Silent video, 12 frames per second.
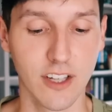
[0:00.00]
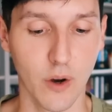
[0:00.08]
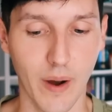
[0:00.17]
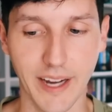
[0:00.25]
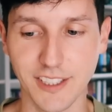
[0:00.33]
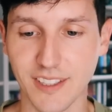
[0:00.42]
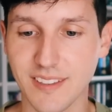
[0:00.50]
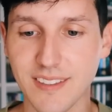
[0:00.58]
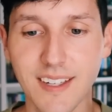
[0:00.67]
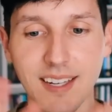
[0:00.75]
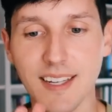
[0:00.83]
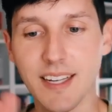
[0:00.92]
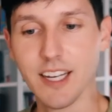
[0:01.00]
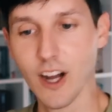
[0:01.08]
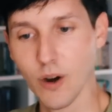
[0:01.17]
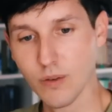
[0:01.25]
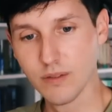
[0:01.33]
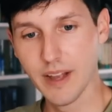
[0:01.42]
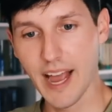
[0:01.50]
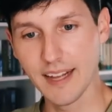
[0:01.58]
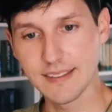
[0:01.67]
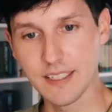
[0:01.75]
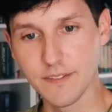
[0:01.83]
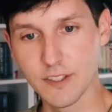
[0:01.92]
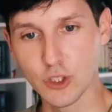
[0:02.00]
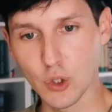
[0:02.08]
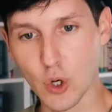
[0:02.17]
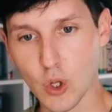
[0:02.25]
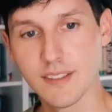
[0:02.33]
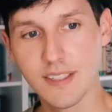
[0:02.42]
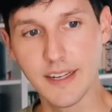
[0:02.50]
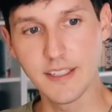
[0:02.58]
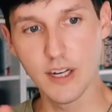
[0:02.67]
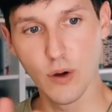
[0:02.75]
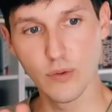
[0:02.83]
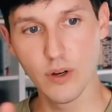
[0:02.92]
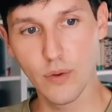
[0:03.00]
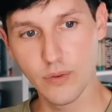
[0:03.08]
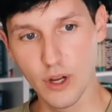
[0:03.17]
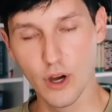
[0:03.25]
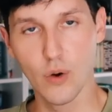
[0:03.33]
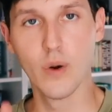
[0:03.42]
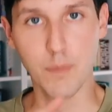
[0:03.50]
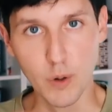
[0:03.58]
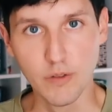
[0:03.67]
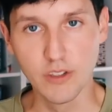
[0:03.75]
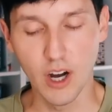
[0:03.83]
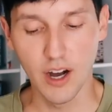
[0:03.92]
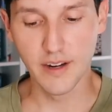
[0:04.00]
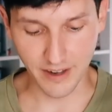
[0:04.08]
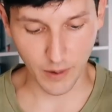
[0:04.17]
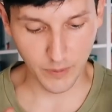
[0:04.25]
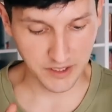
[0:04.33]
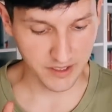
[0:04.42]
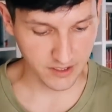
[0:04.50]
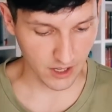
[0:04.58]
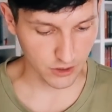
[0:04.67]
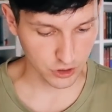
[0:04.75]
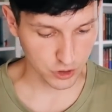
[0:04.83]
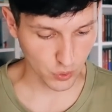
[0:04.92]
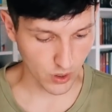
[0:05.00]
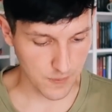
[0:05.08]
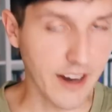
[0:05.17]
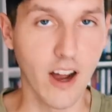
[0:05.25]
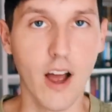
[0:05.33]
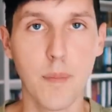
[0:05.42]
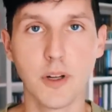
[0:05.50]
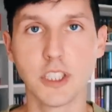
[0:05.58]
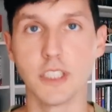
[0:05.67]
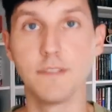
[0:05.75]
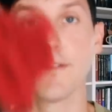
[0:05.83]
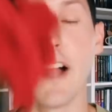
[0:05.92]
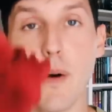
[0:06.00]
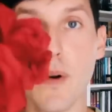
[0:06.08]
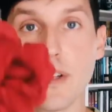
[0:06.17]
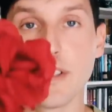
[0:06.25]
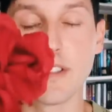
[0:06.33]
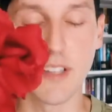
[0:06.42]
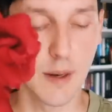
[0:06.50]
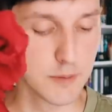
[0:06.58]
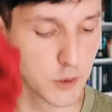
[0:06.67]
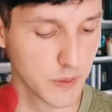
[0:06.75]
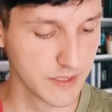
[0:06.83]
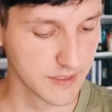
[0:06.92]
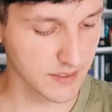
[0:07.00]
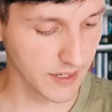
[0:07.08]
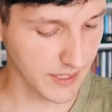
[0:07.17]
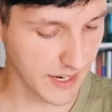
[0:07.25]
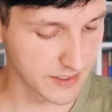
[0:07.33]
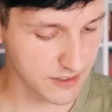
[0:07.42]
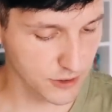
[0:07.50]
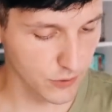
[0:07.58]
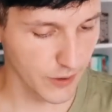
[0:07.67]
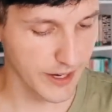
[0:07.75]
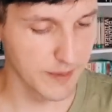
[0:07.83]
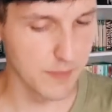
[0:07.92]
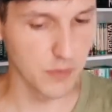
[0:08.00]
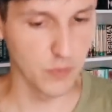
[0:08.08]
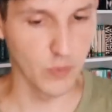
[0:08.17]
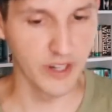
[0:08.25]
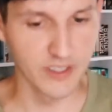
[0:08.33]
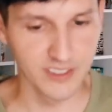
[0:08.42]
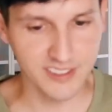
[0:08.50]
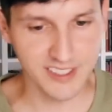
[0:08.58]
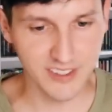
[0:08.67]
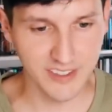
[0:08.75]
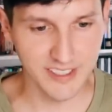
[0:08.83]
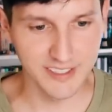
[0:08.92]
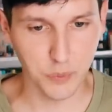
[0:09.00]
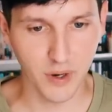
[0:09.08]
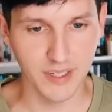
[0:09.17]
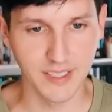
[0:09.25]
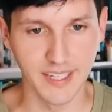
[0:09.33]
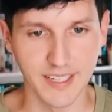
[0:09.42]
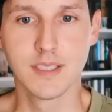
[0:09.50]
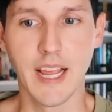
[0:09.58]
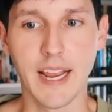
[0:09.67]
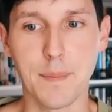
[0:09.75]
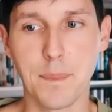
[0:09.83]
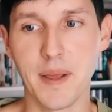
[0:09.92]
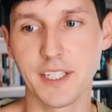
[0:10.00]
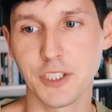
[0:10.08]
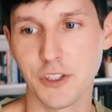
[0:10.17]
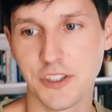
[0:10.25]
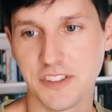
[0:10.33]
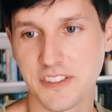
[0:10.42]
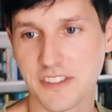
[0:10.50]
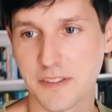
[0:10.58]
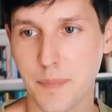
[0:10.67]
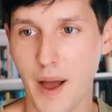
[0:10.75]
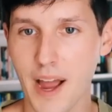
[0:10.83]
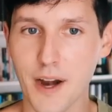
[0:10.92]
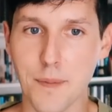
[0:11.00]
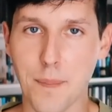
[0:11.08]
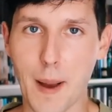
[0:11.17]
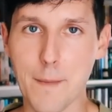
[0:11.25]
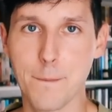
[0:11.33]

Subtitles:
So I just, you know, had self-control, said no, and moved on. Then I went to the dollar store. I got a bunch of flowers. I'm doing this, like, Instagram reel series where I, like, take pictures inspired by